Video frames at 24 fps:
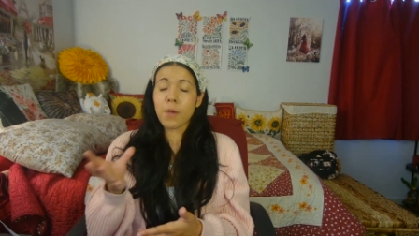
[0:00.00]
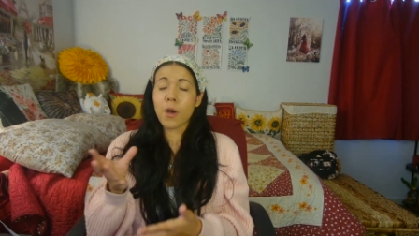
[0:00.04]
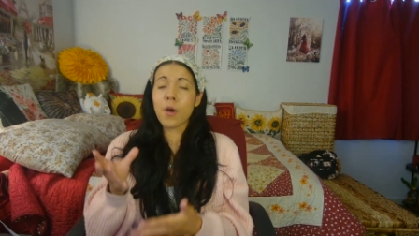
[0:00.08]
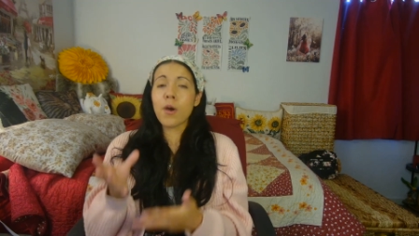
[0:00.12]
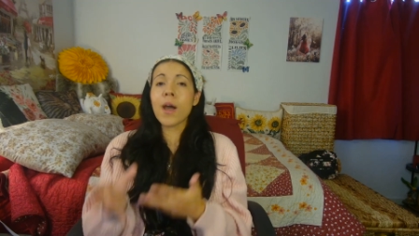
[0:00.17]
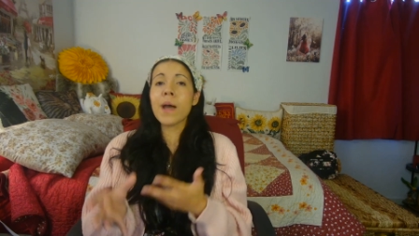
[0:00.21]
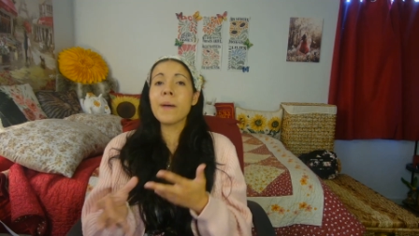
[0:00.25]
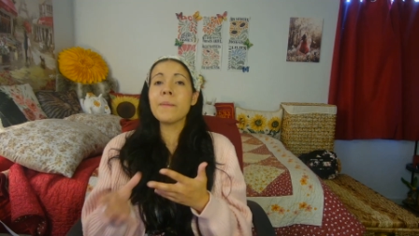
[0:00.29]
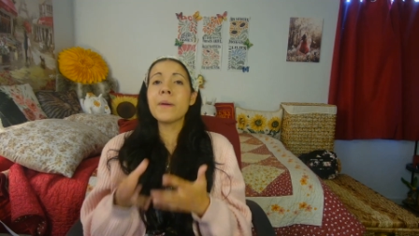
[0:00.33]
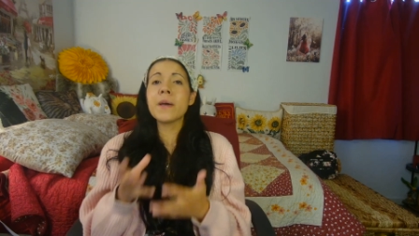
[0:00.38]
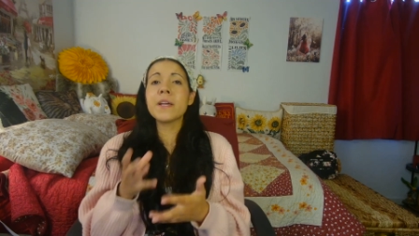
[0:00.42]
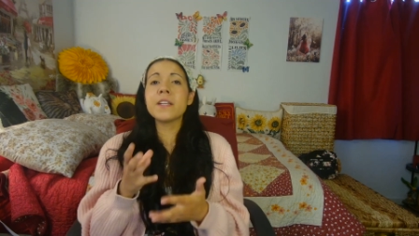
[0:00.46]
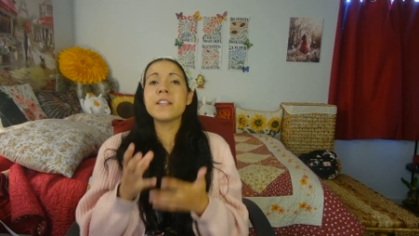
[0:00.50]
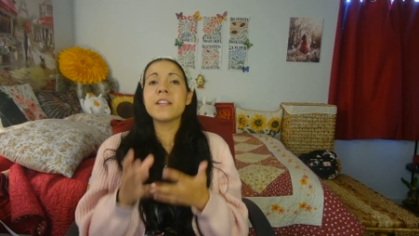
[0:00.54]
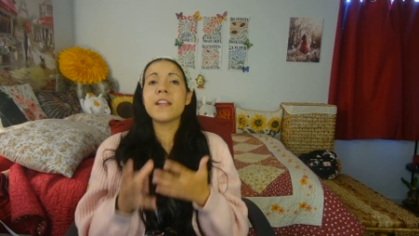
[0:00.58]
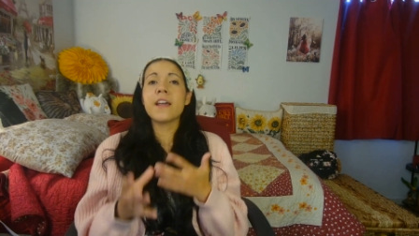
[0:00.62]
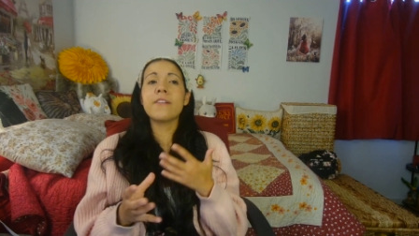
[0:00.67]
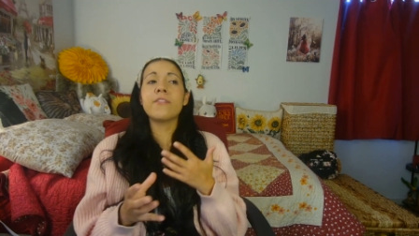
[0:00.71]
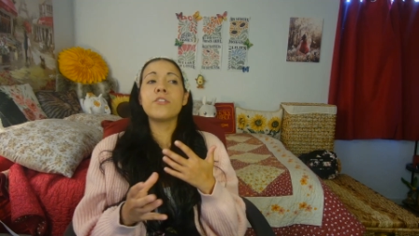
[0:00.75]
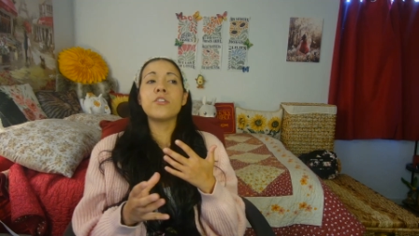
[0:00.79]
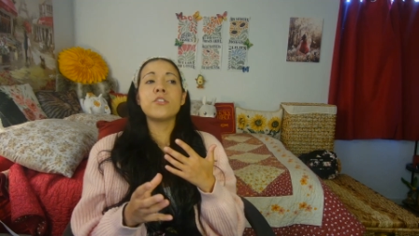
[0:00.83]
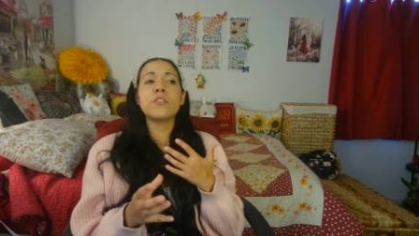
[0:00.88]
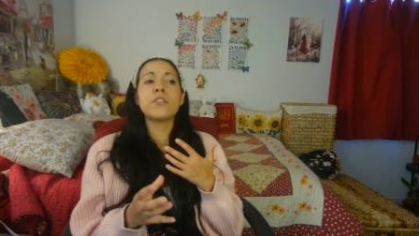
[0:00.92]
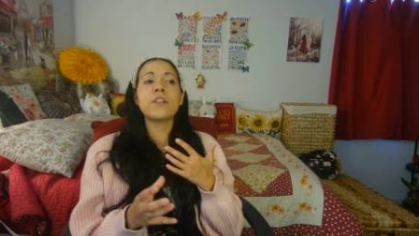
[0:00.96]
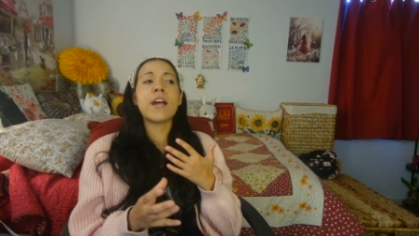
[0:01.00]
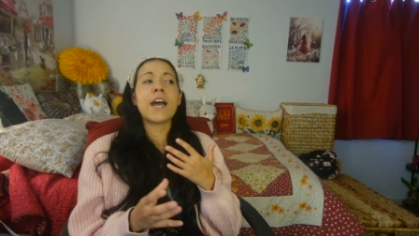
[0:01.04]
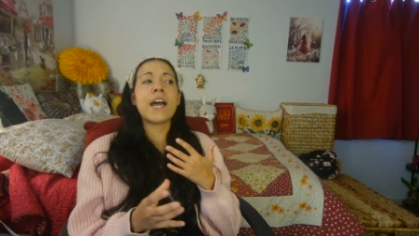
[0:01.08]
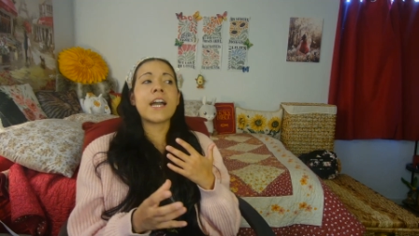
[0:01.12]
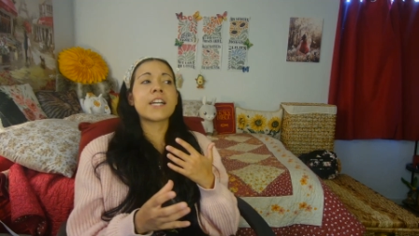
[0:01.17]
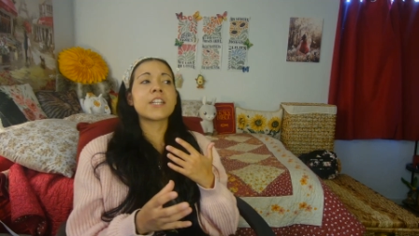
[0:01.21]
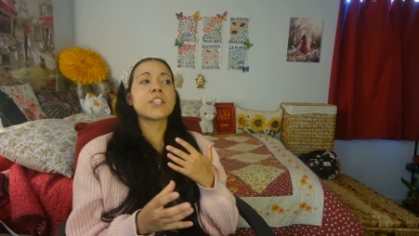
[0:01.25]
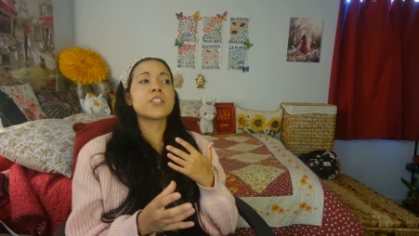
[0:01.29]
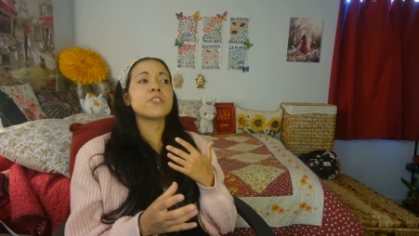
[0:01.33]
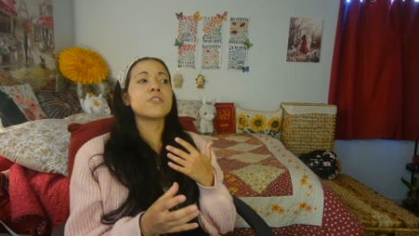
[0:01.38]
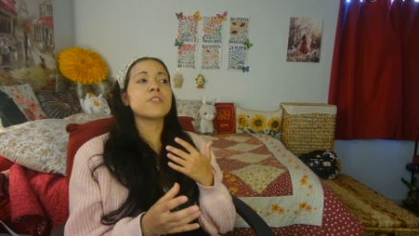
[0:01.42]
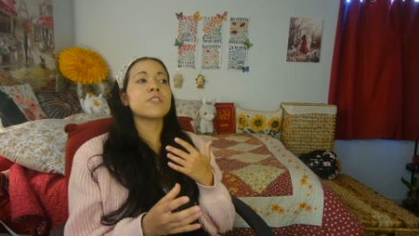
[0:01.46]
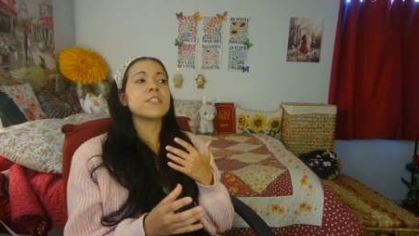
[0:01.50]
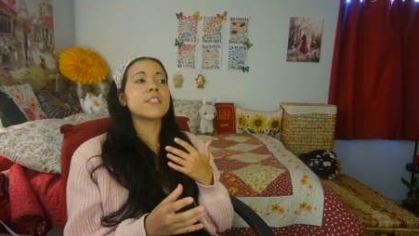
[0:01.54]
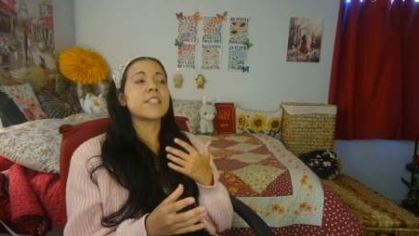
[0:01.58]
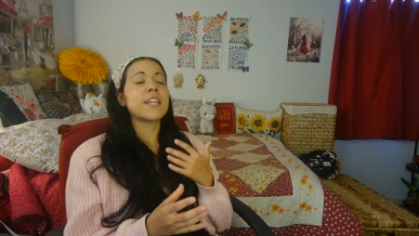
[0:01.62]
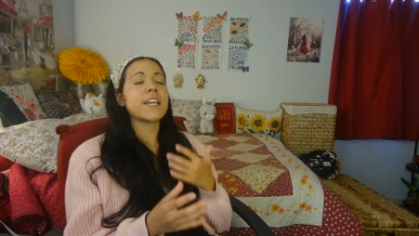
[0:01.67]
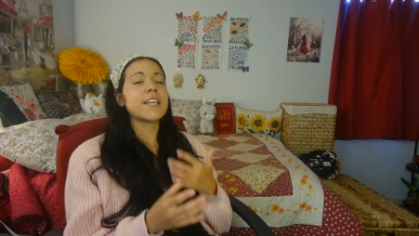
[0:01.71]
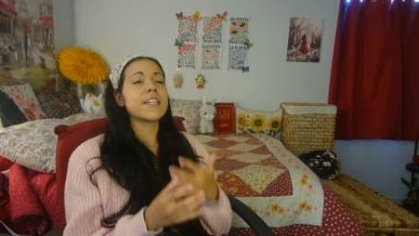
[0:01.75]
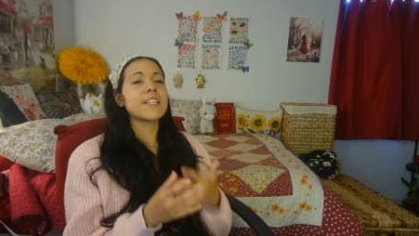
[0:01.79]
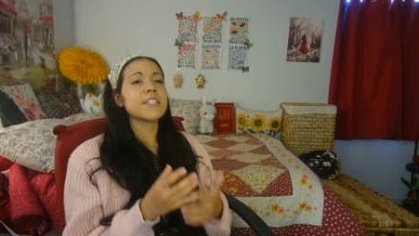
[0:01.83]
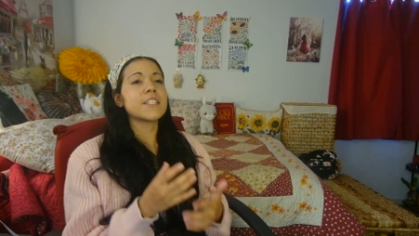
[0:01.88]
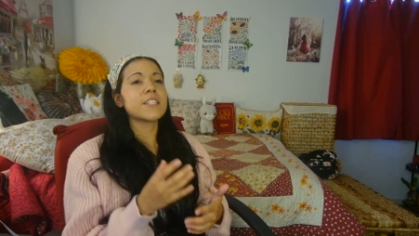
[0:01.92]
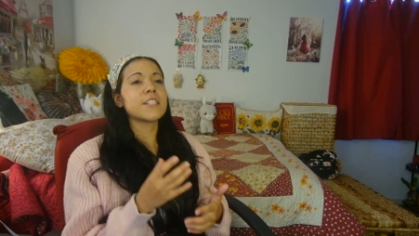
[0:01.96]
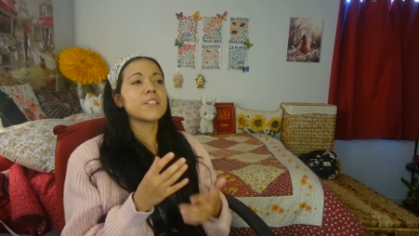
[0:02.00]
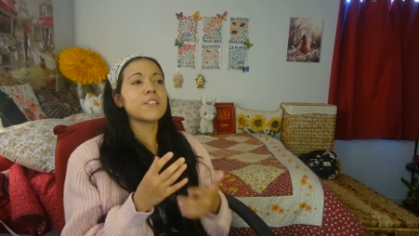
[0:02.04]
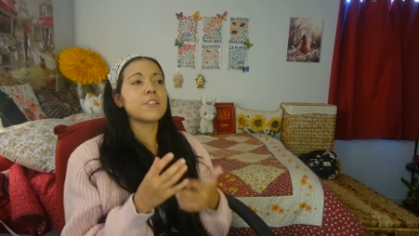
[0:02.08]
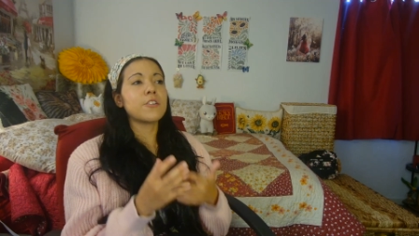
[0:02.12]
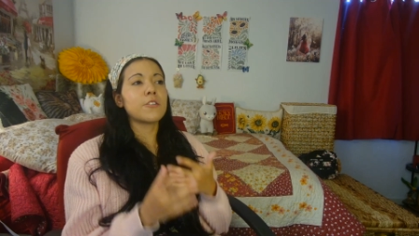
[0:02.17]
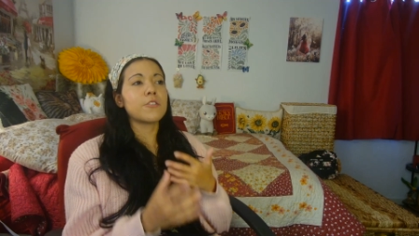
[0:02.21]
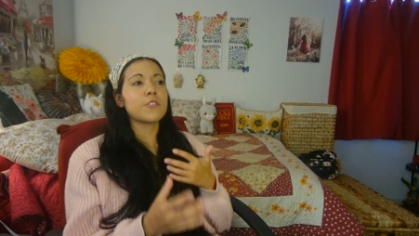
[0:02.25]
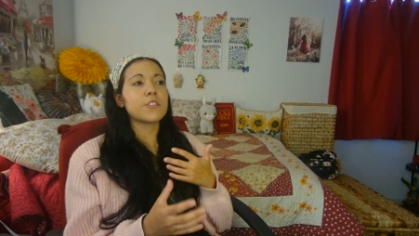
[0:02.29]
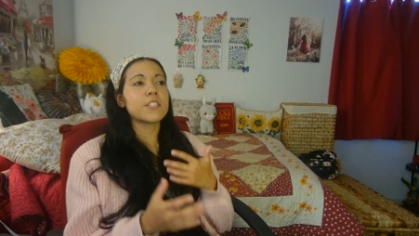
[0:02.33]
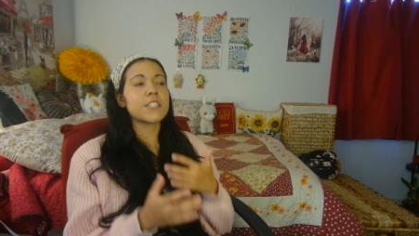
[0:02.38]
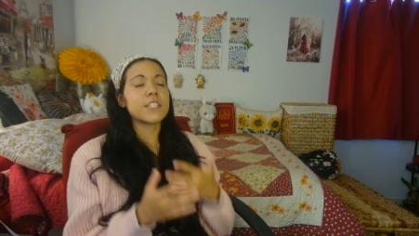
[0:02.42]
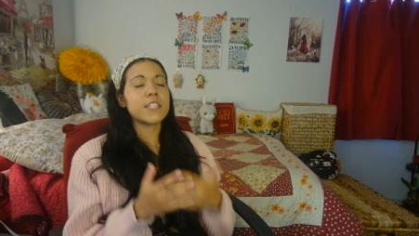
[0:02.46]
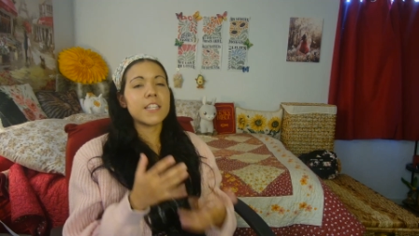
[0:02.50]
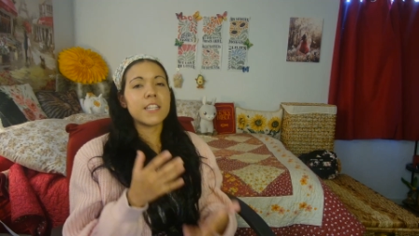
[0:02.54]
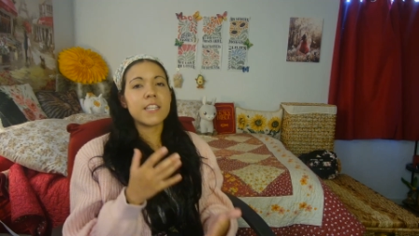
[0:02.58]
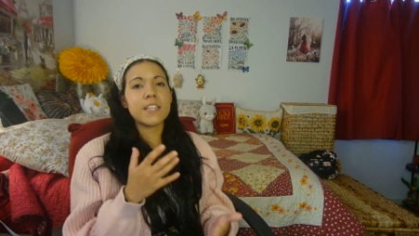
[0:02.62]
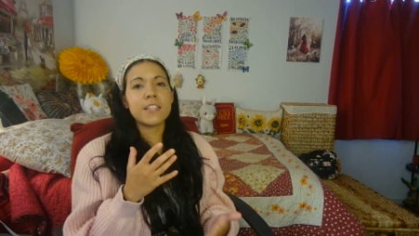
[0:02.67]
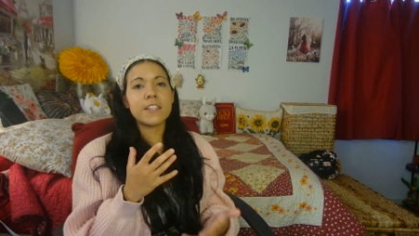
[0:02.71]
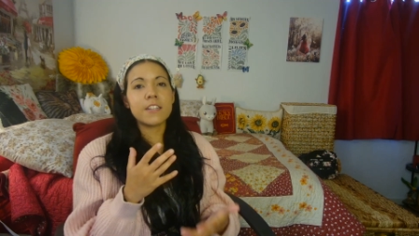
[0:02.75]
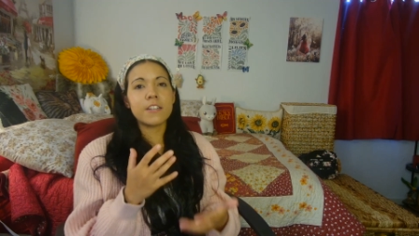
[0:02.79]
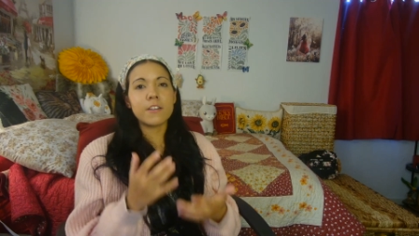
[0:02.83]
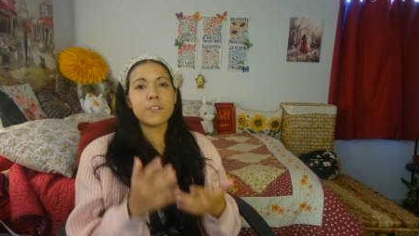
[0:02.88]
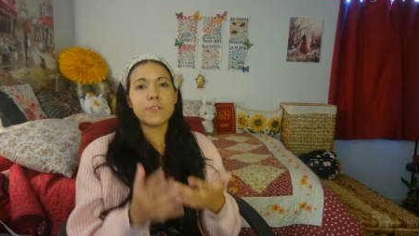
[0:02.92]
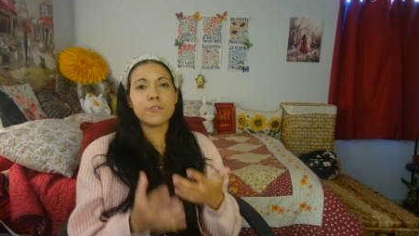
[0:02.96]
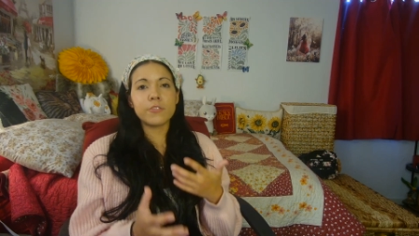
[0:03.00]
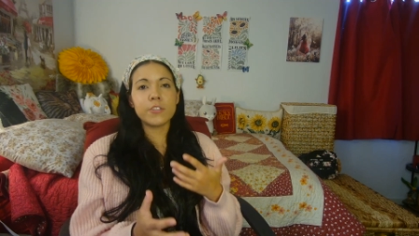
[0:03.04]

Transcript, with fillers: Moab had never actually tasted or seen